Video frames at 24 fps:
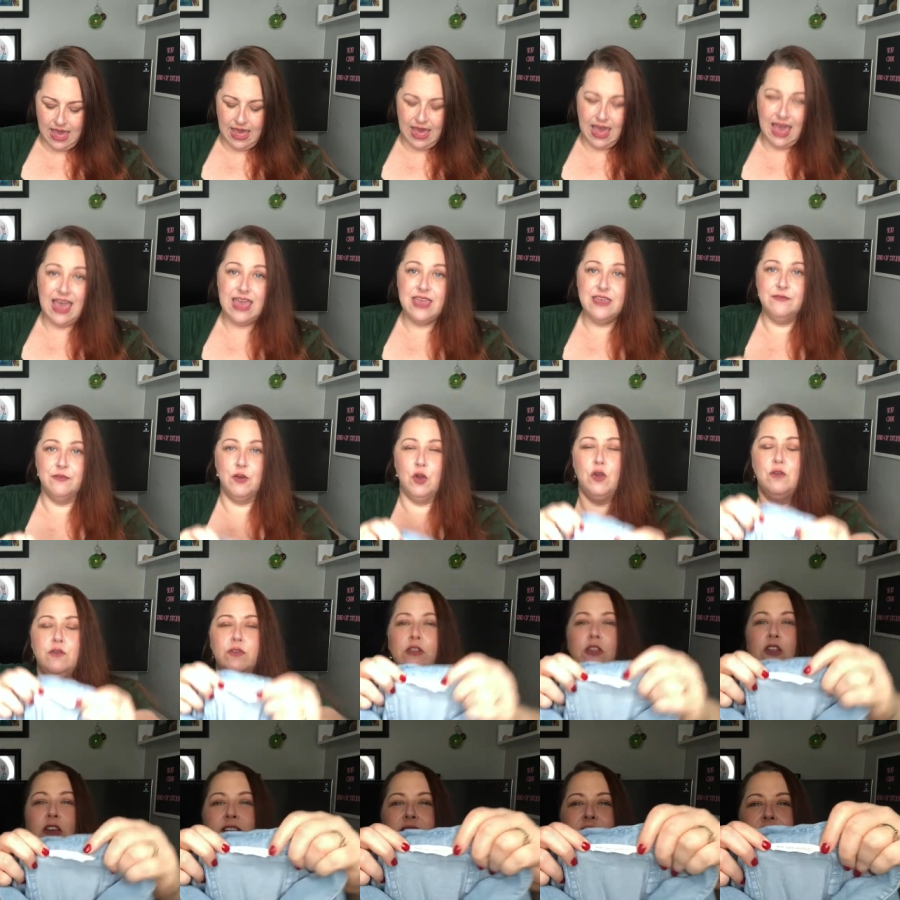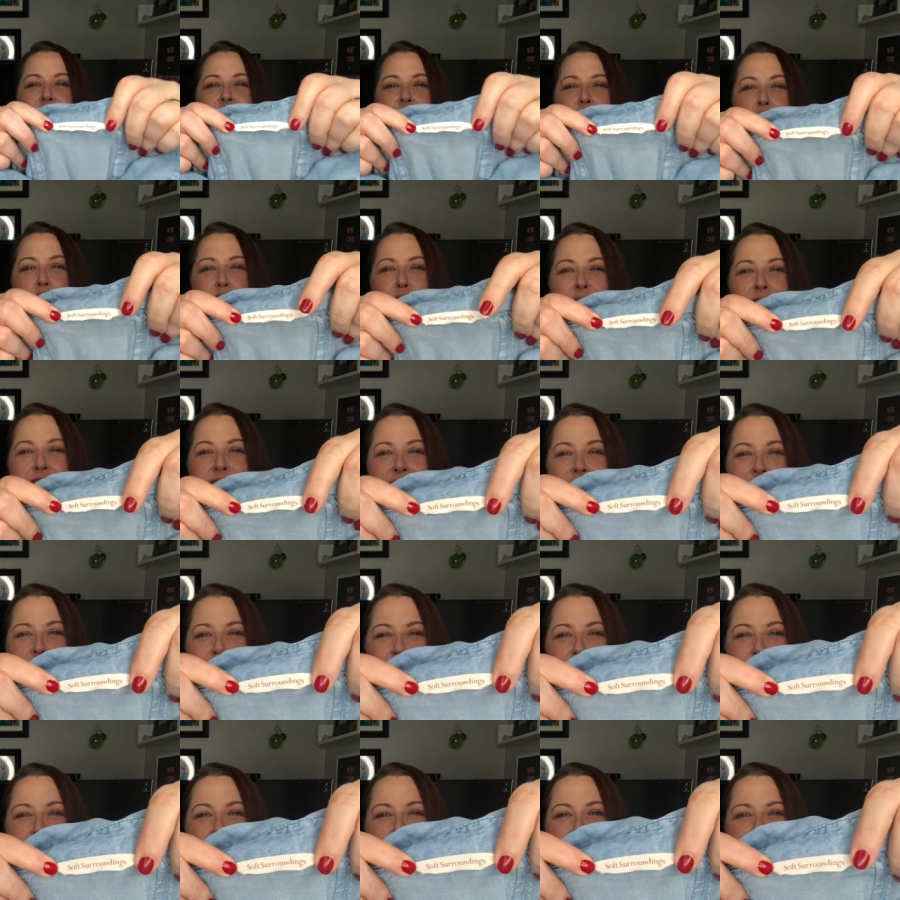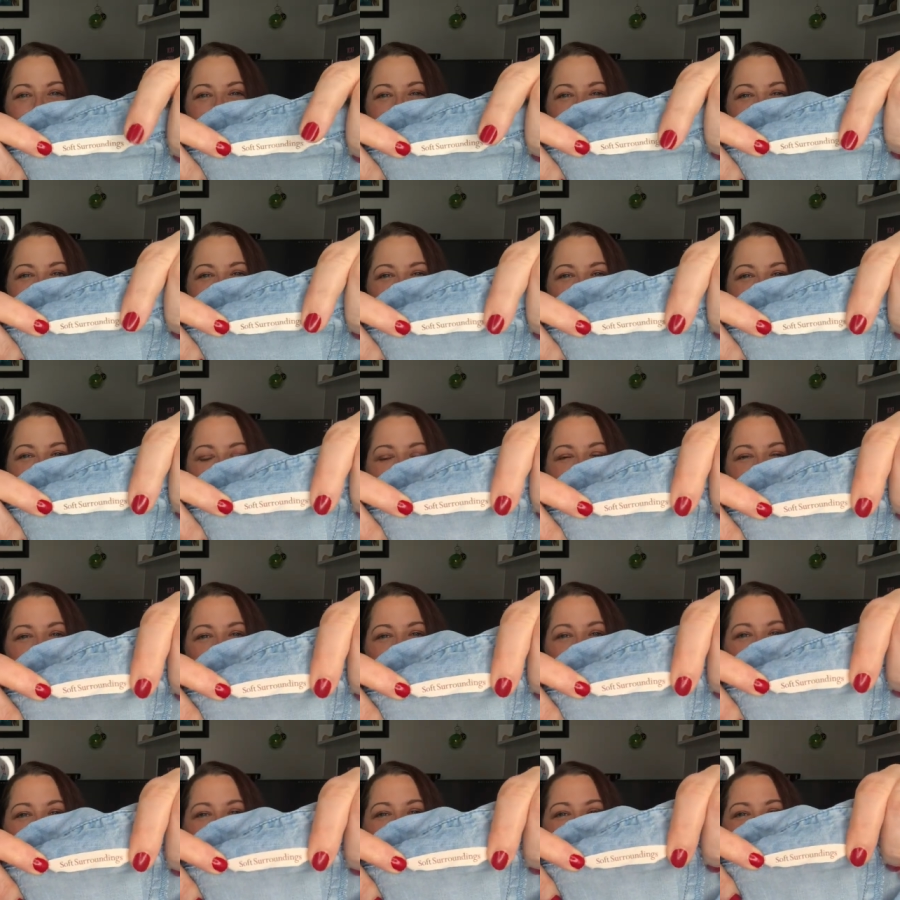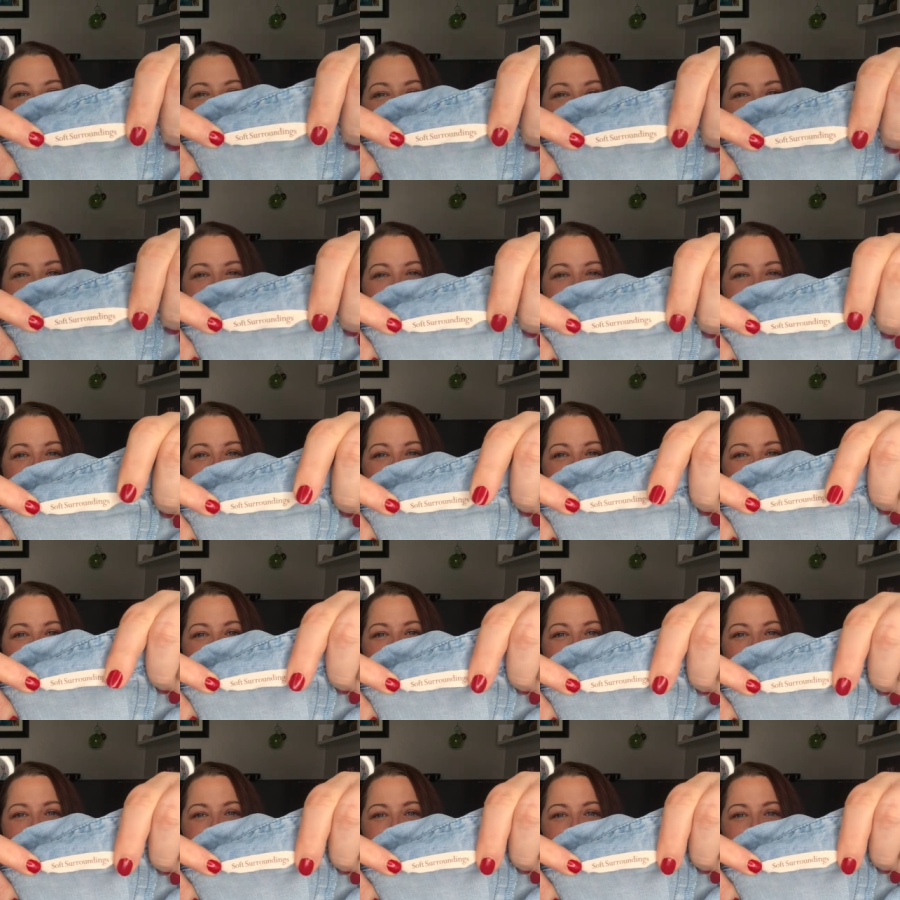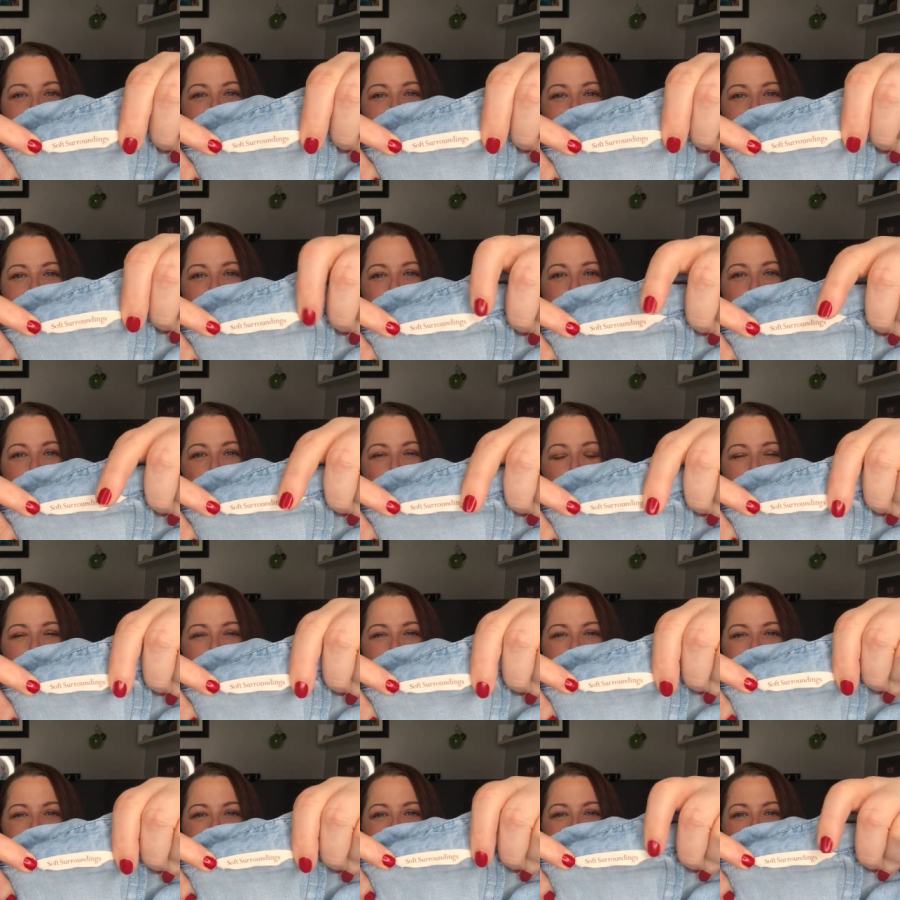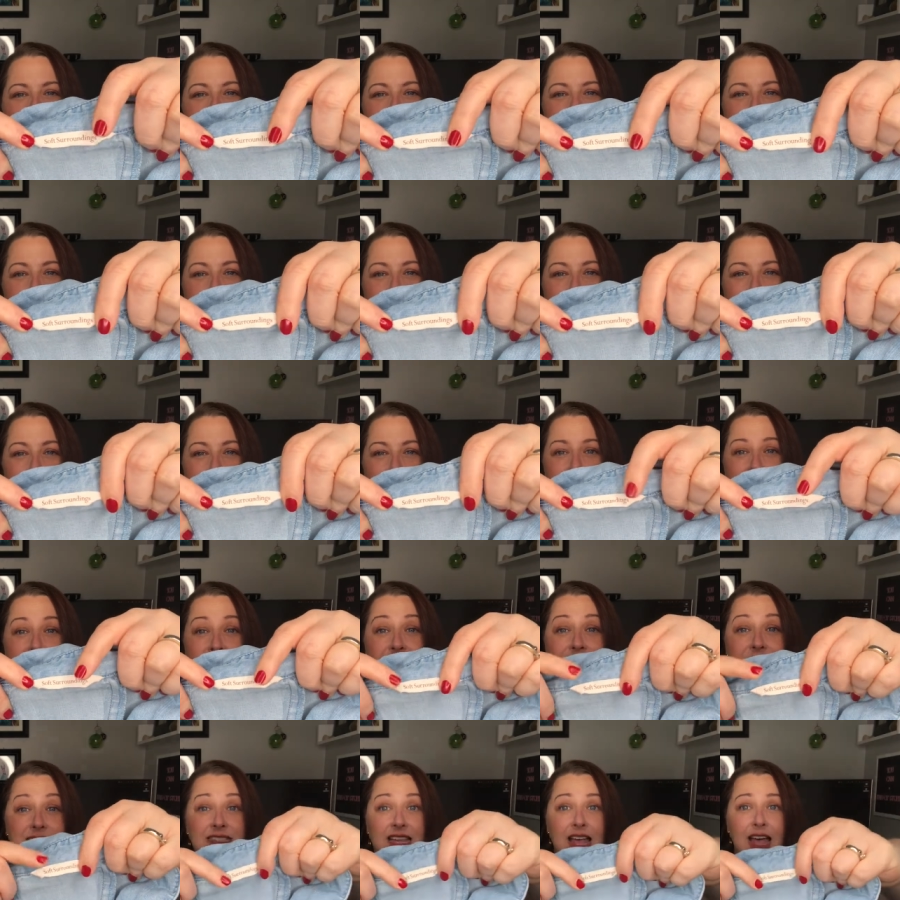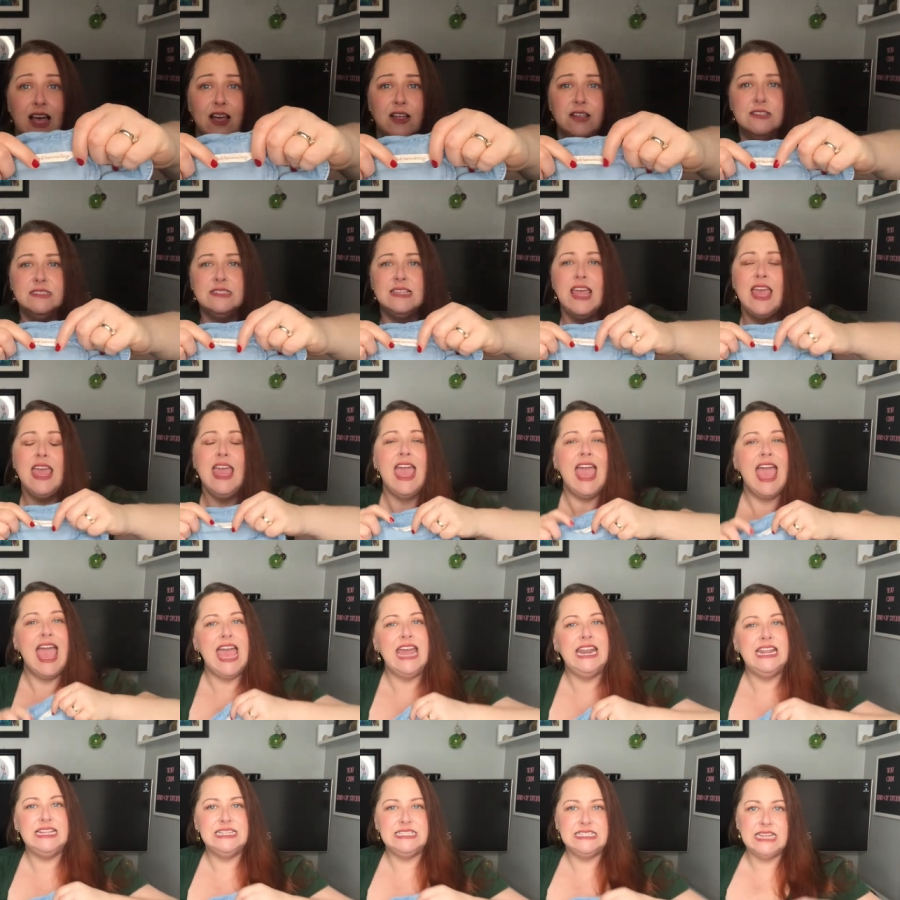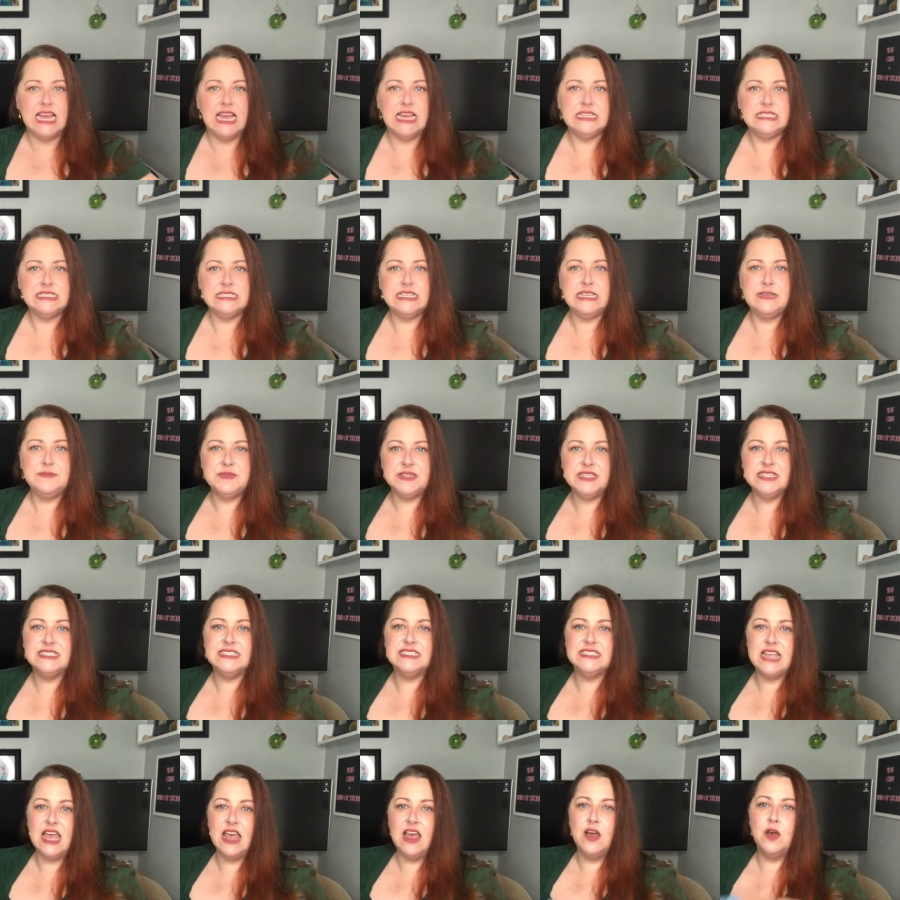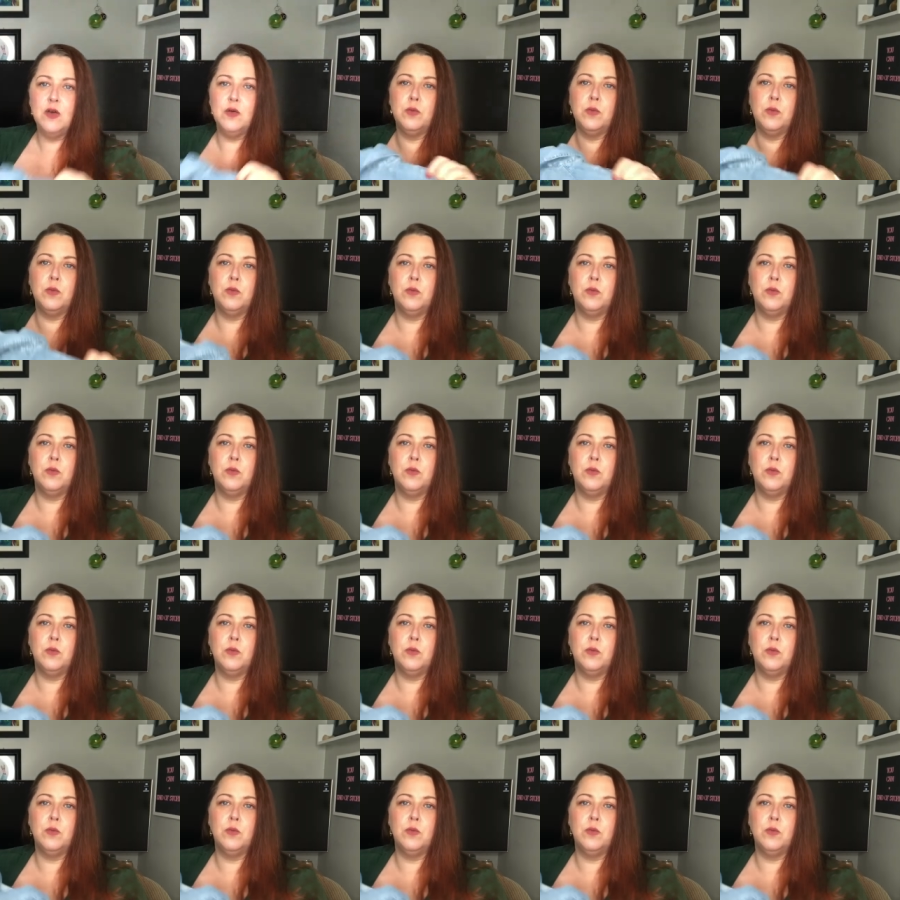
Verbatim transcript: I have overlooked this brand for a while, but I've seen several retailers say that it sells, and it does seem to sell